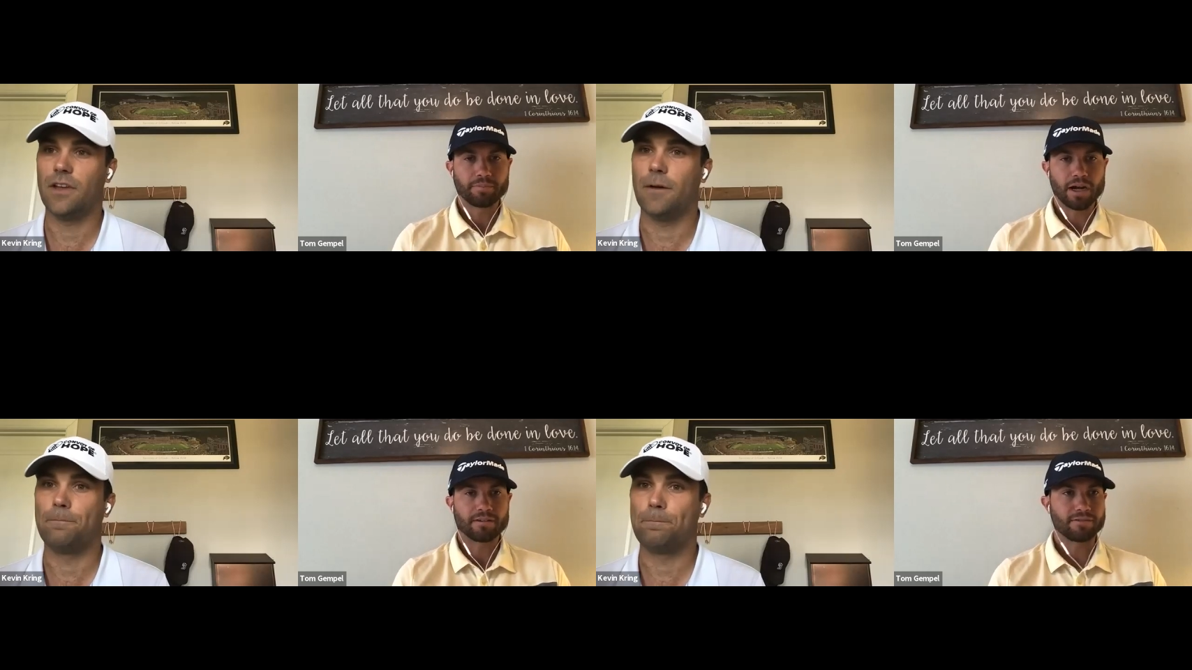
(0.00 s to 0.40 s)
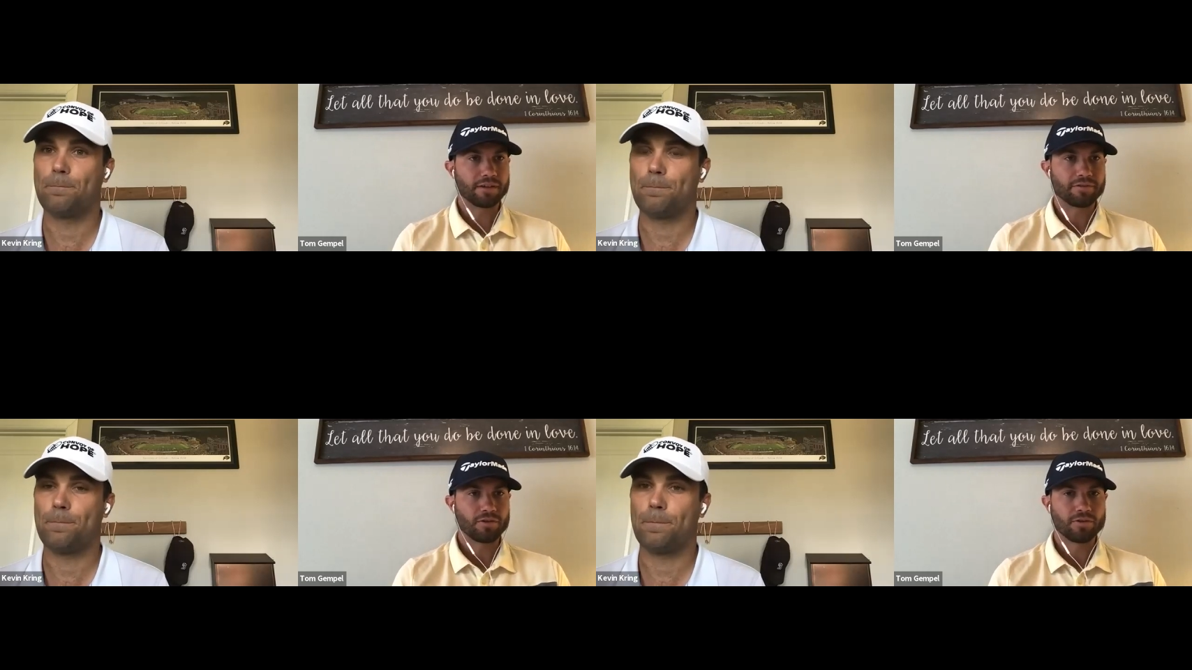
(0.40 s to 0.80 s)
Speaker 1: power
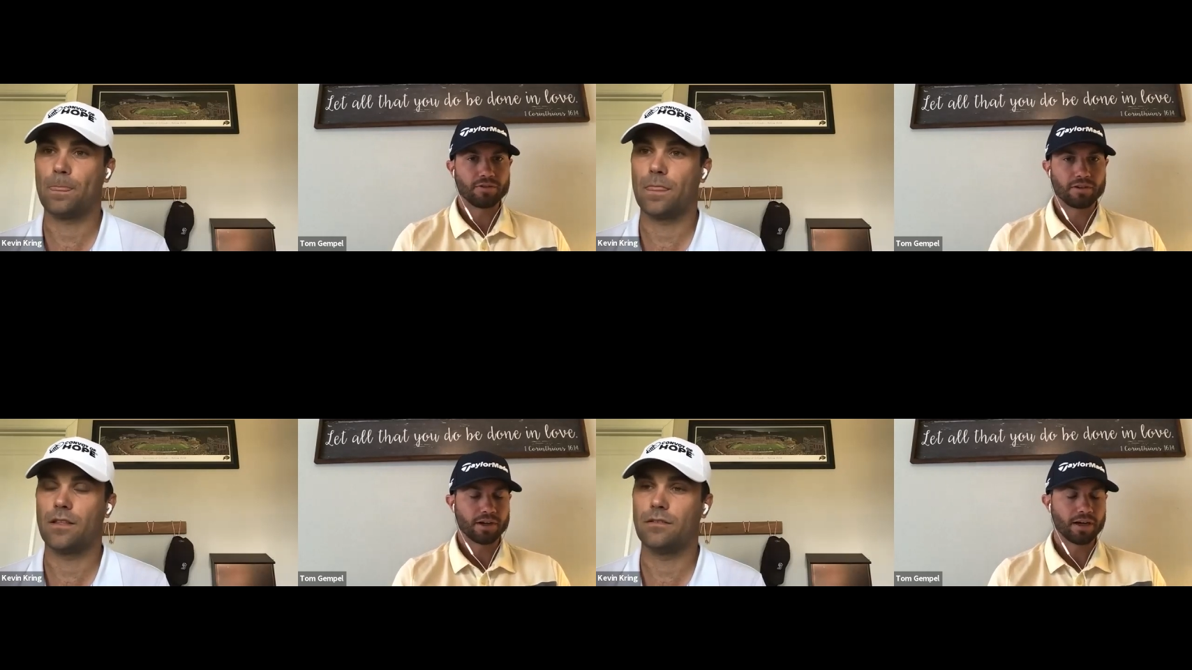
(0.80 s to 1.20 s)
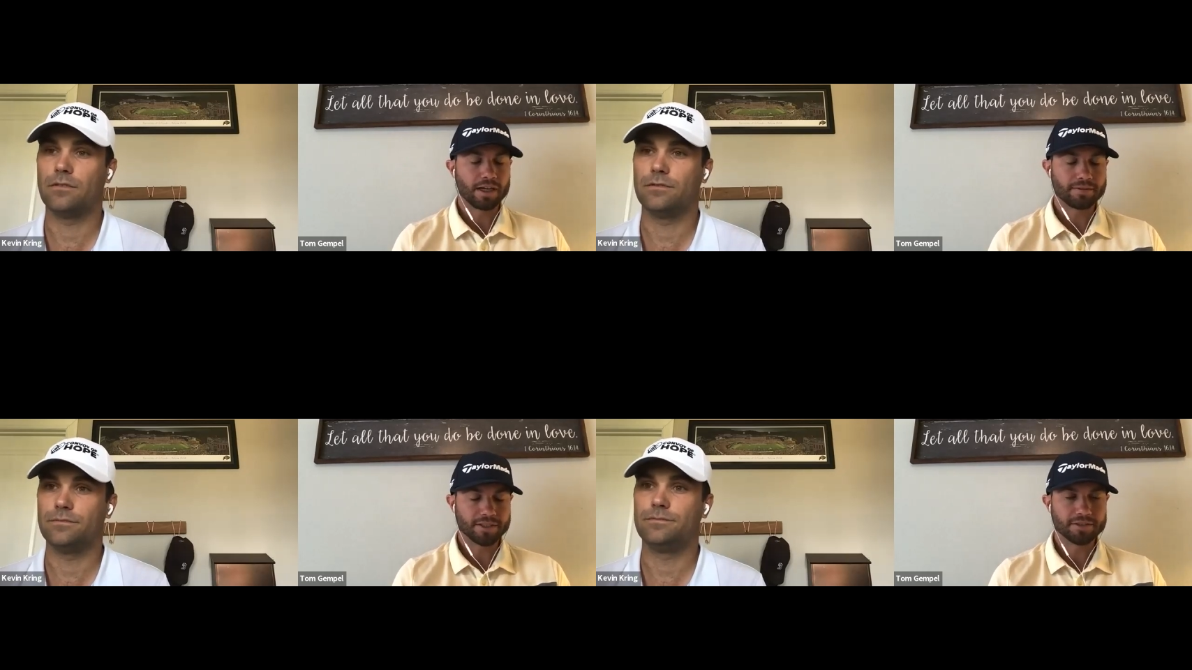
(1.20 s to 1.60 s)
yeah. five school or
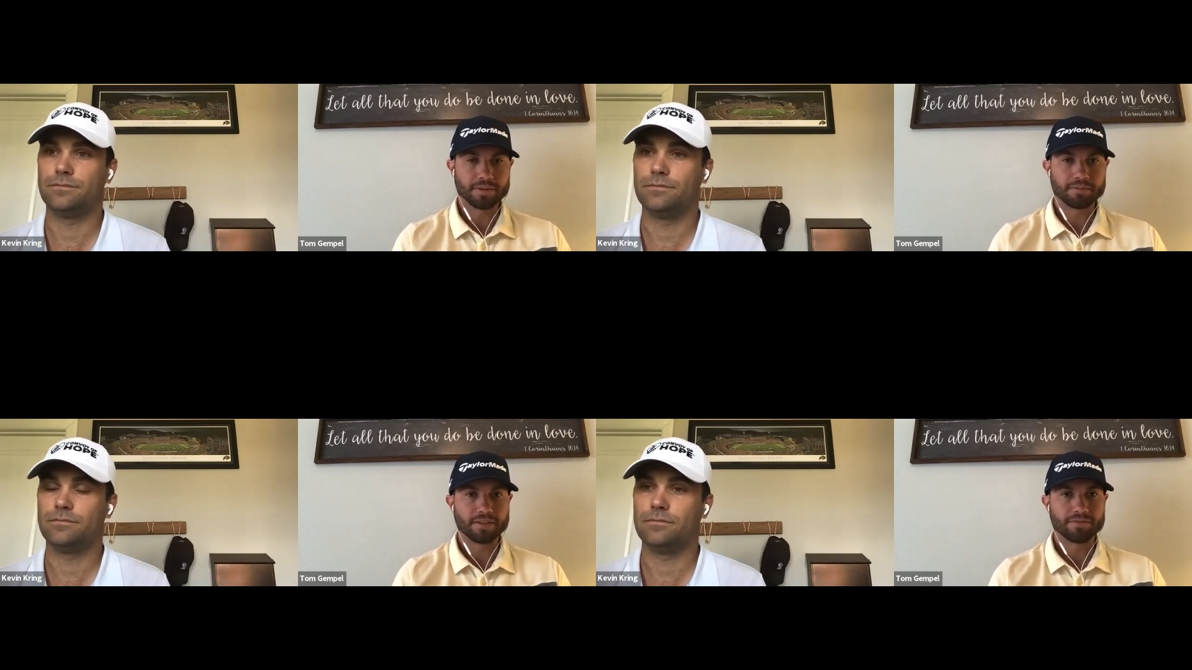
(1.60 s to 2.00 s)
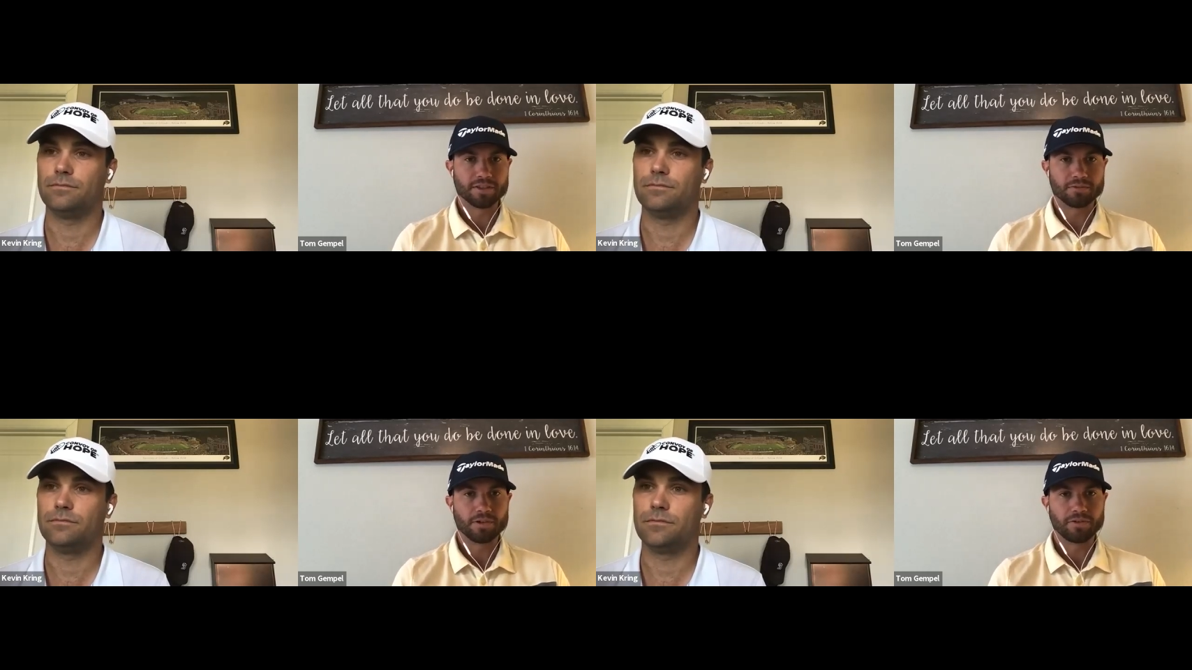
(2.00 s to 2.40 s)
uh, excuse me
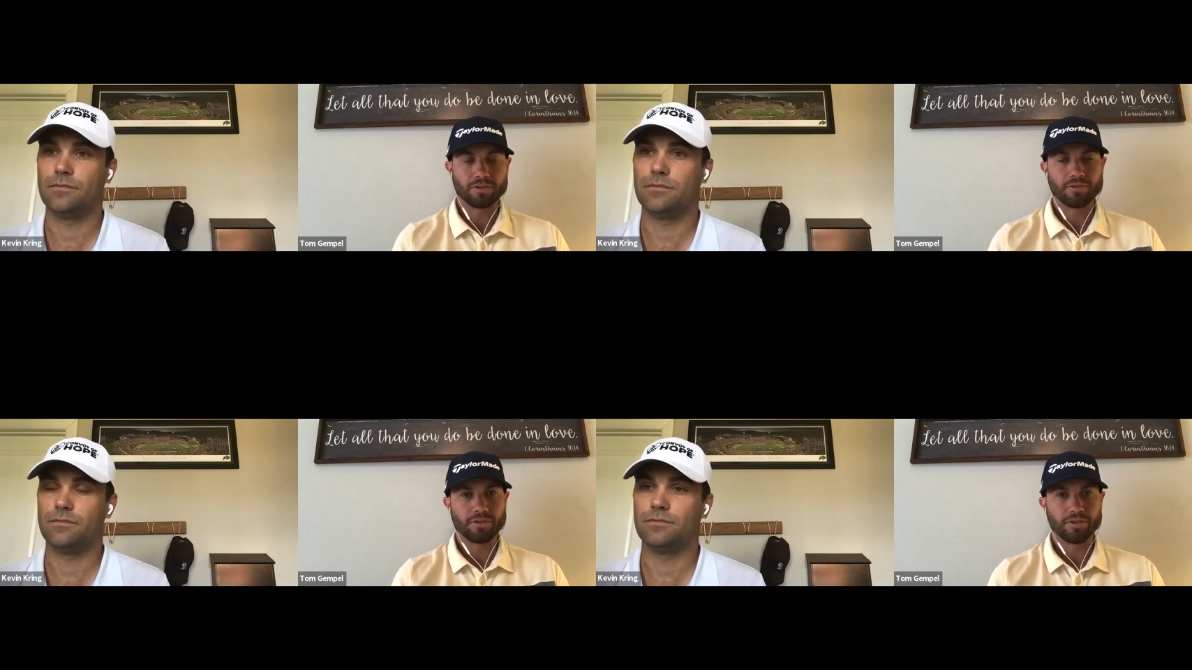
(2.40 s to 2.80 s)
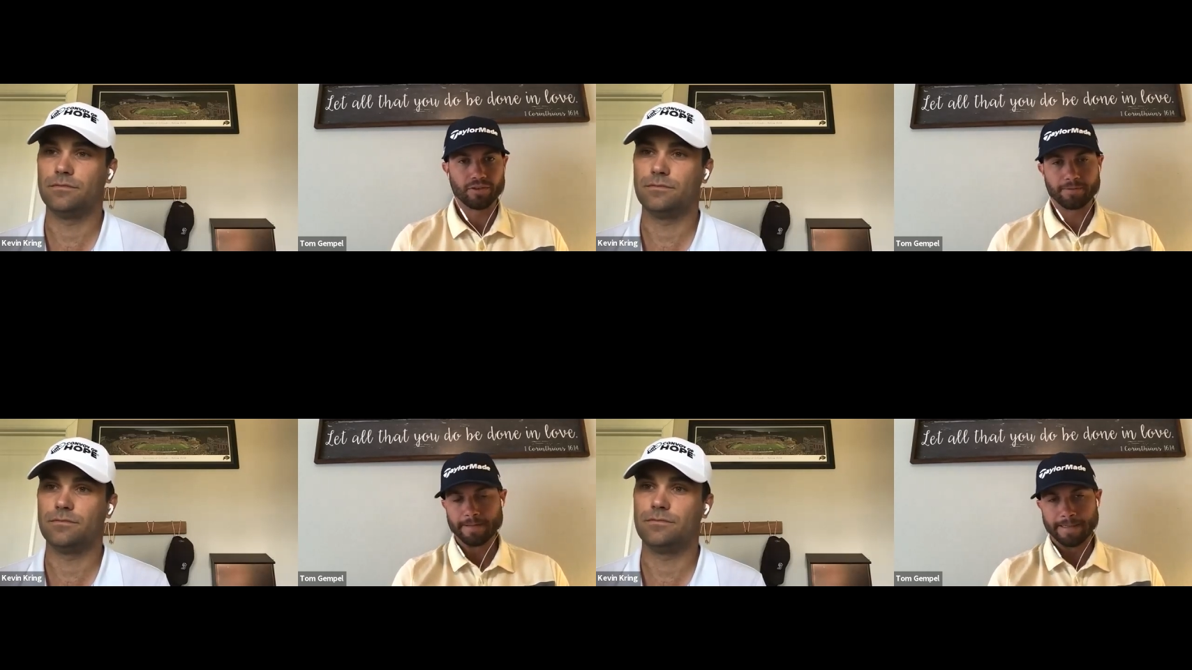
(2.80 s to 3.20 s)
division one
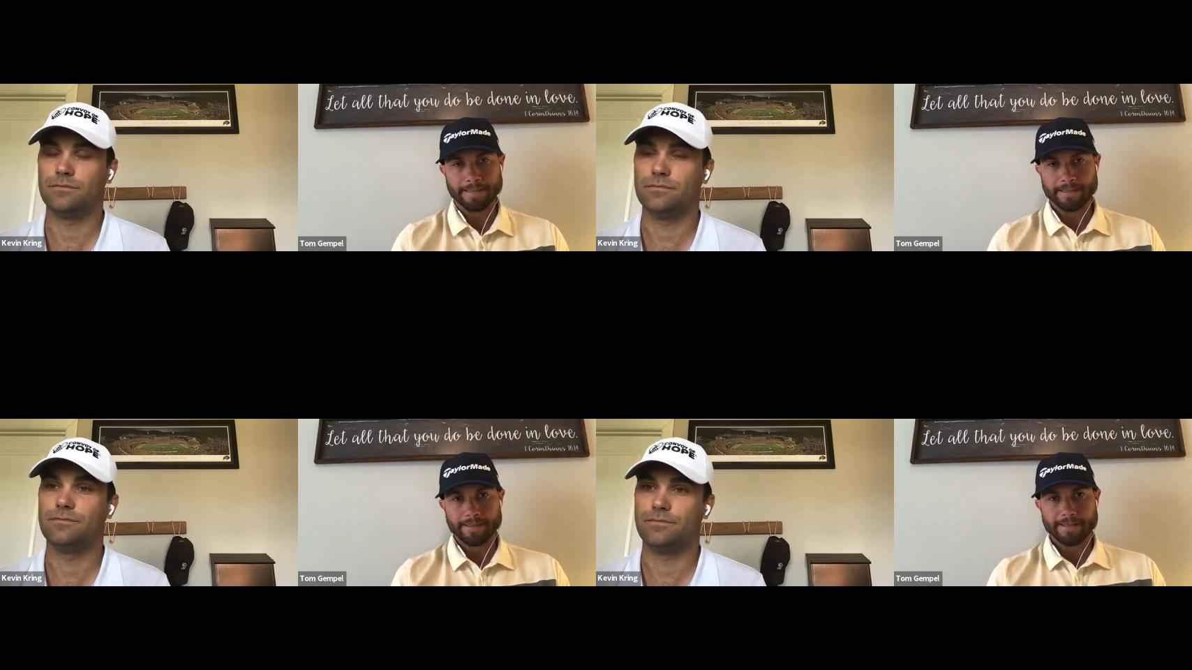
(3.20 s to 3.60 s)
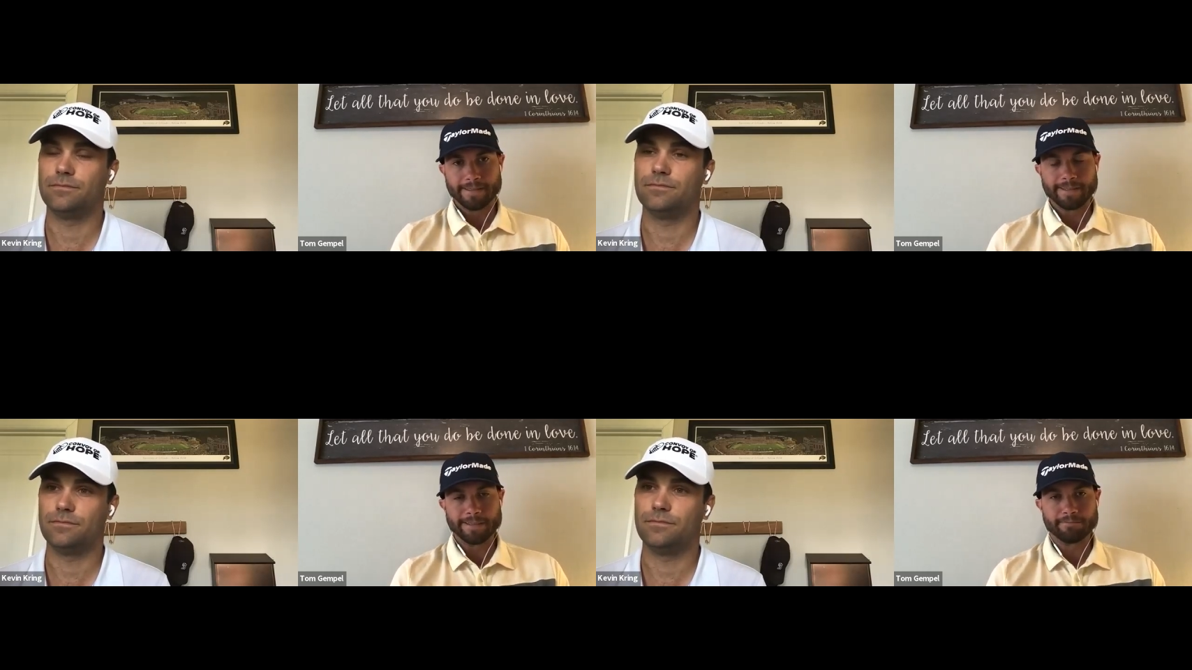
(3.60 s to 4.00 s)
schools and
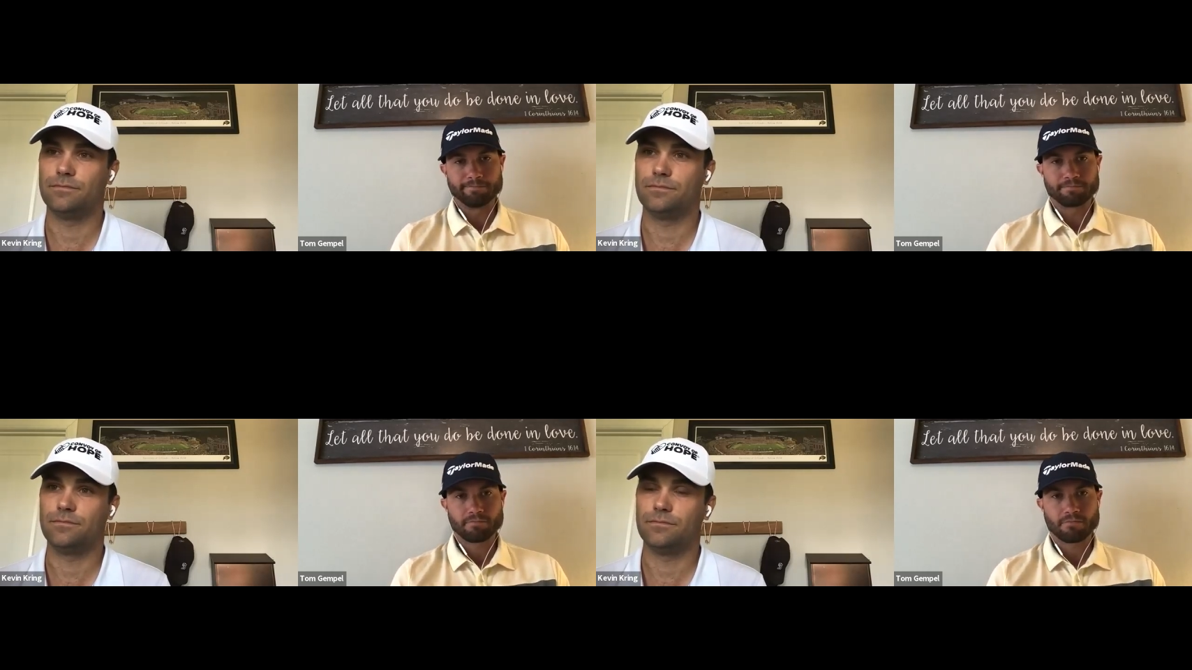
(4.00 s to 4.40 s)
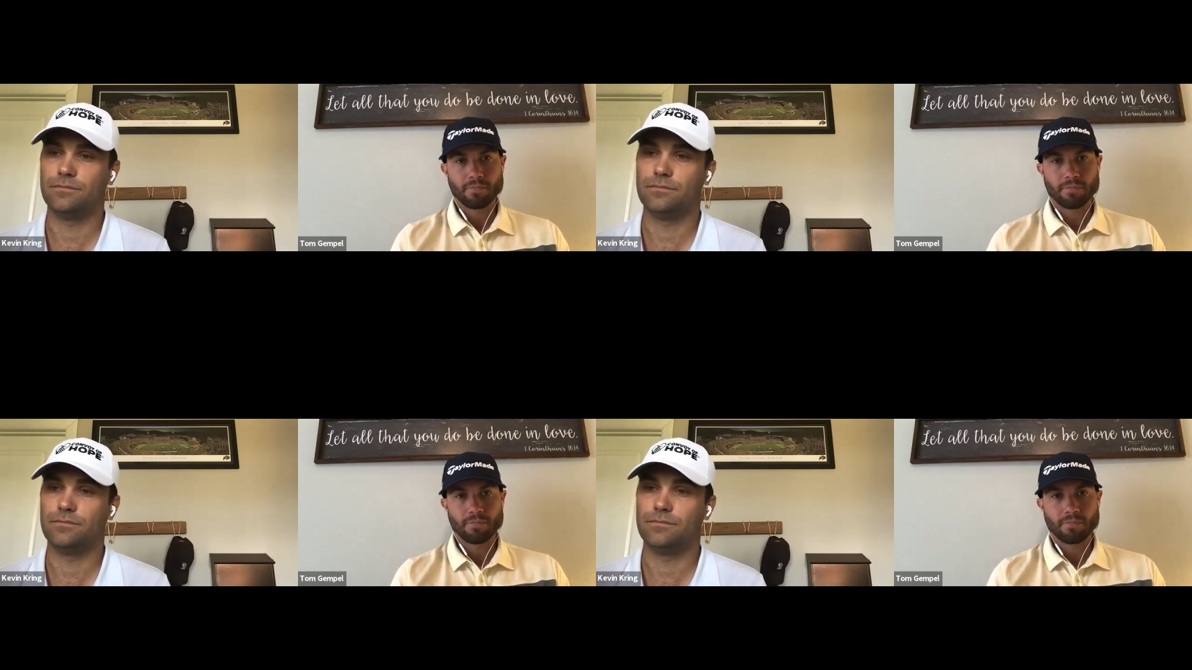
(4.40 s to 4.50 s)
um,